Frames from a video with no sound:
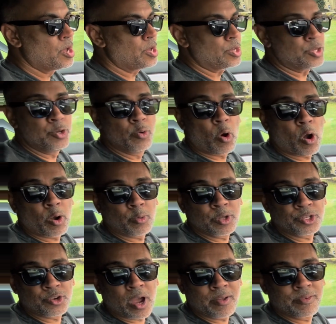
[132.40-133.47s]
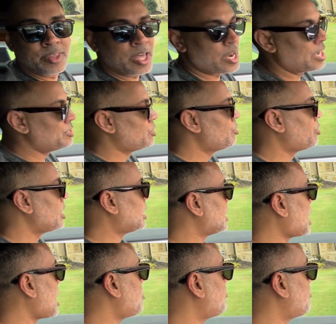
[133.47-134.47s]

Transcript: you are with driving that. I do think a lot of